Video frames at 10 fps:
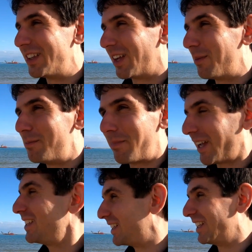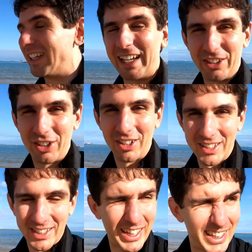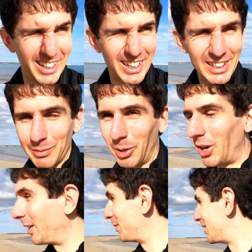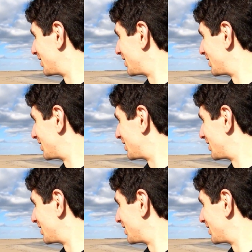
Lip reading: It's amazing here. You got to see behind me,